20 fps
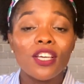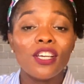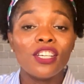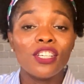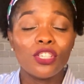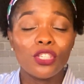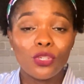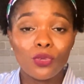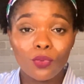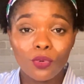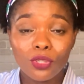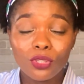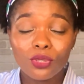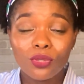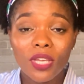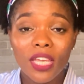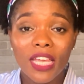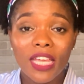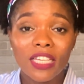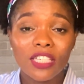You want to
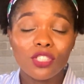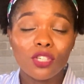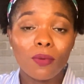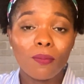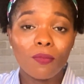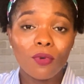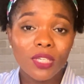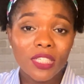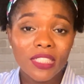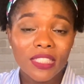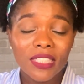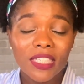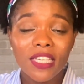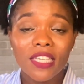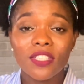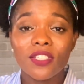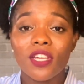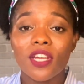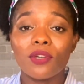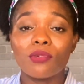end your morning
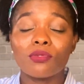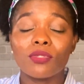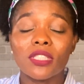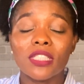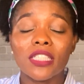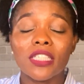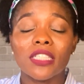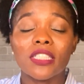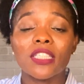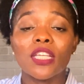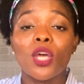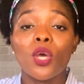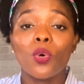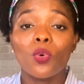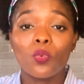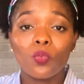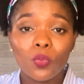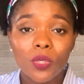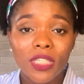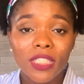skincare routine
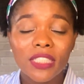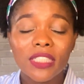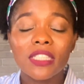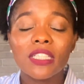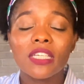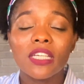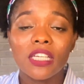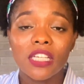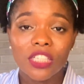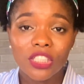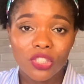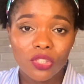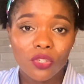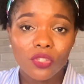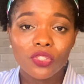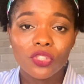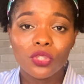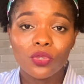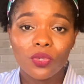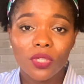with a
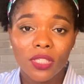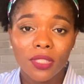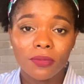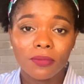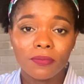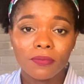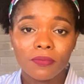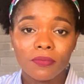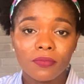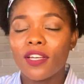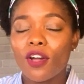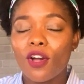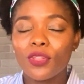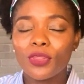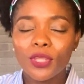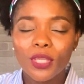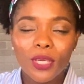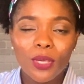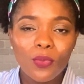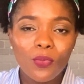sunscreen.
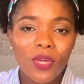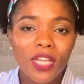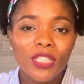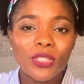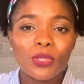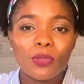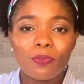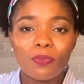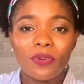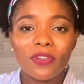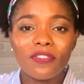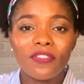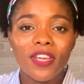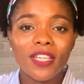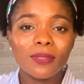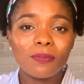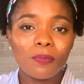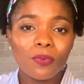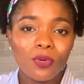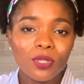Another way to prevent
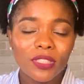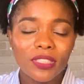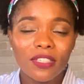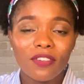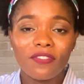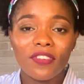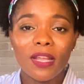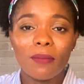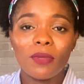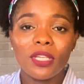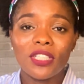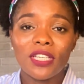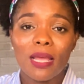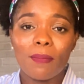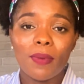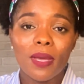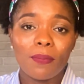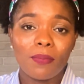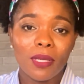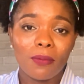post-inflammatory
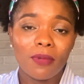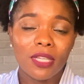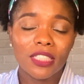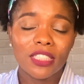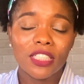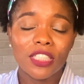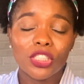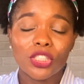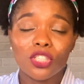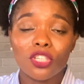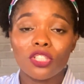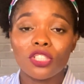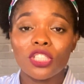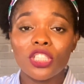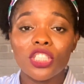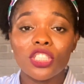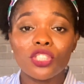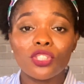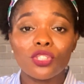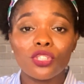hyperpigmentation
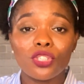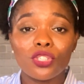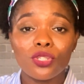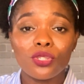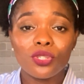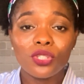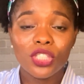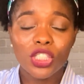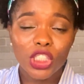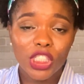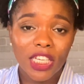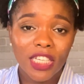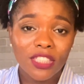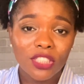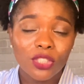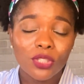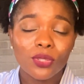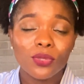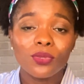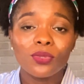is to use
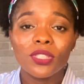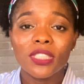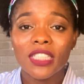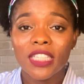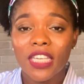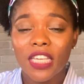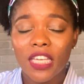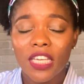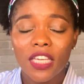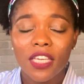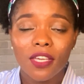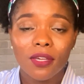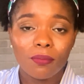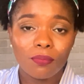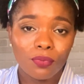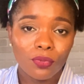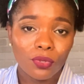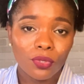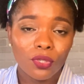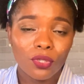gentle skincare
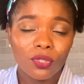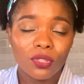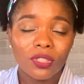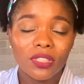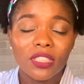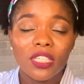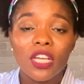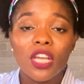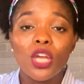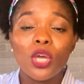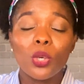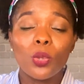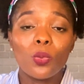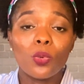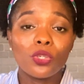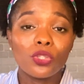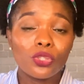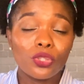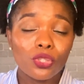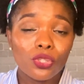products. We
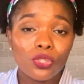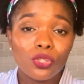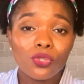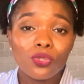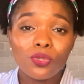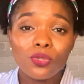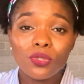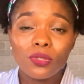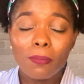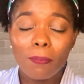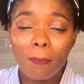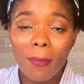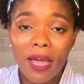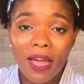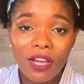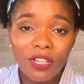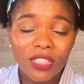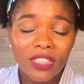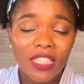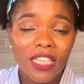want to use
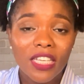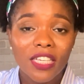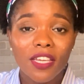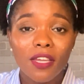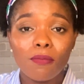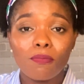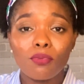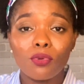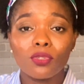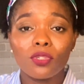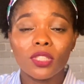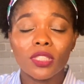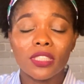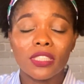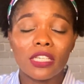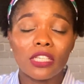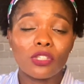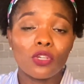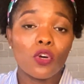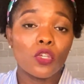mild skincare products that are
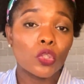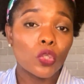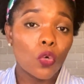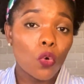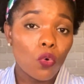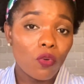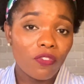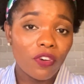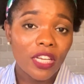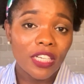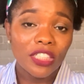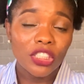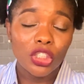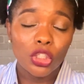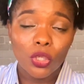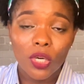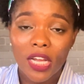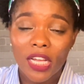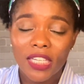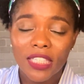not overly
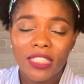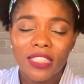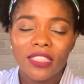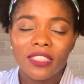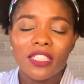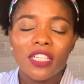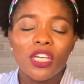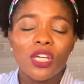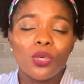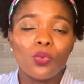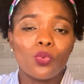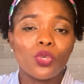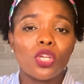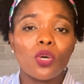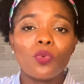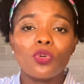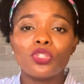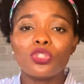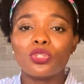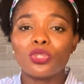drying. We don't
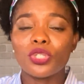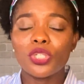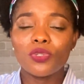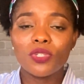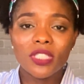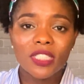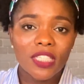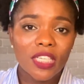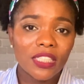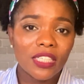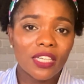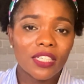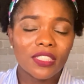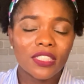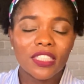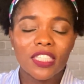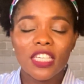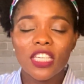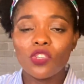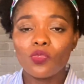want to irritate our
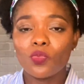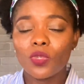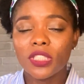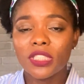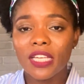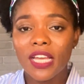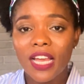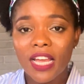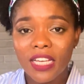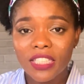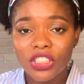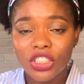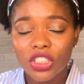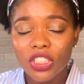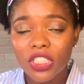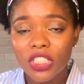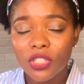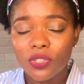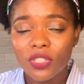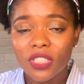skin with harsh
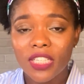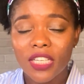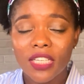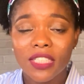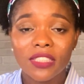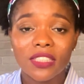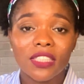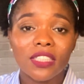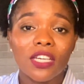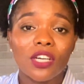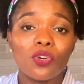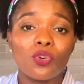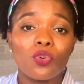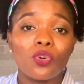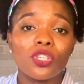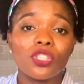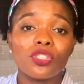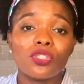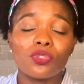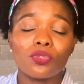ingredients that are
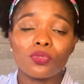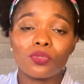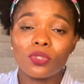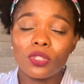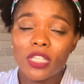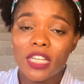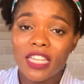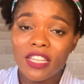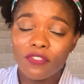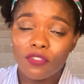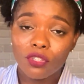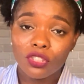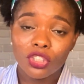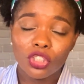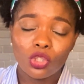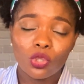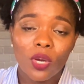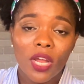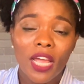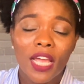going to leave us
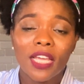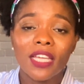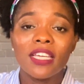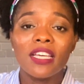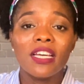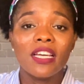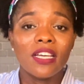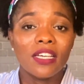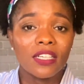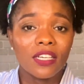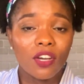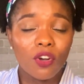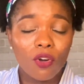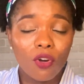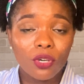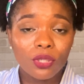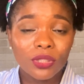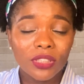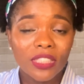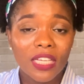dry,
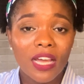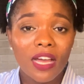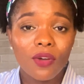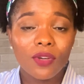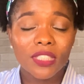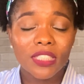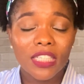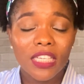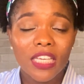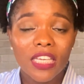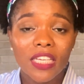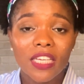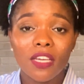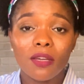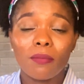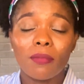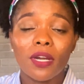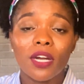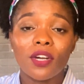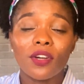alter our skincare
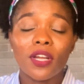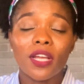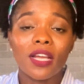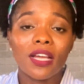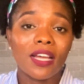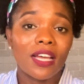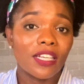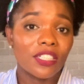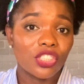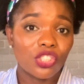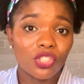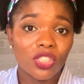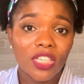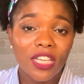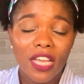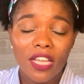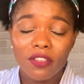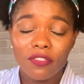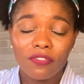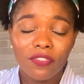barrier, and trigger
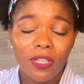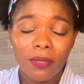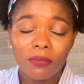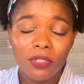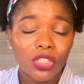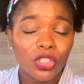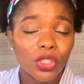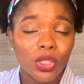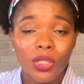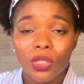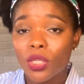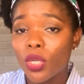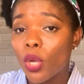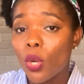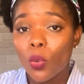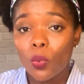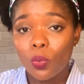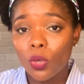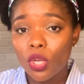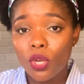inflammation.
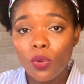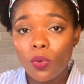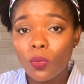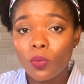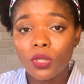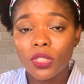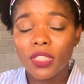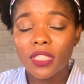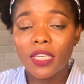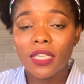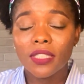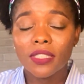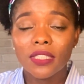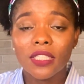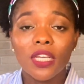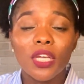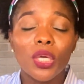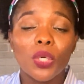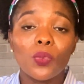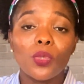We don't want that.
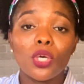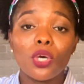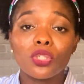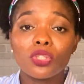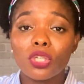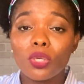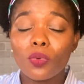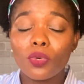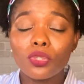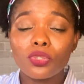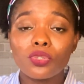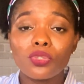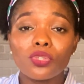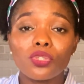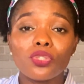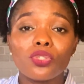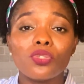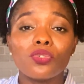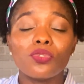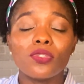We also don't want to
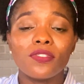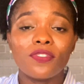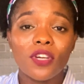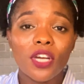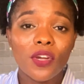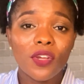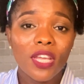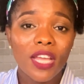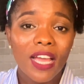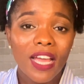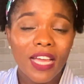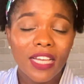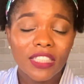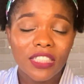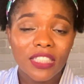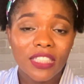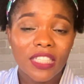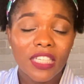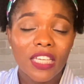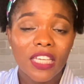use very harsh
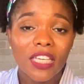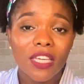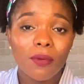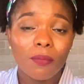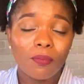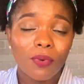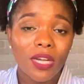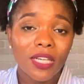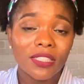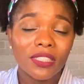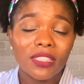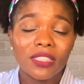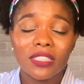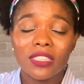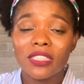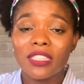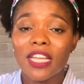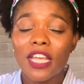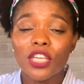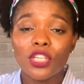skincare practices
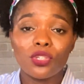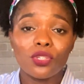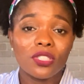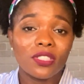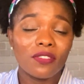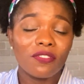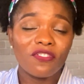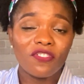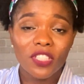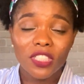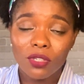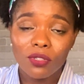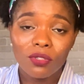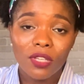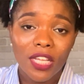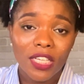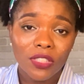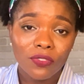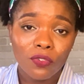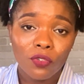like using physical
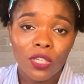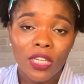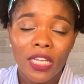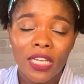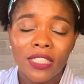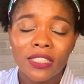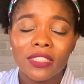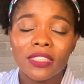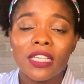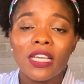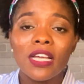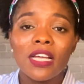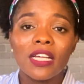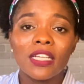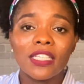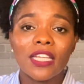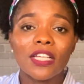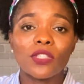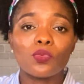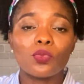exfoliants
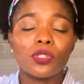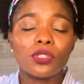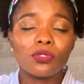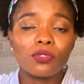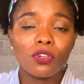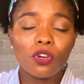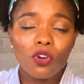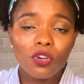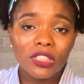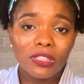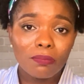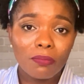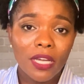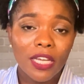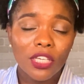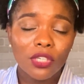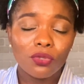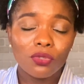that will cause micro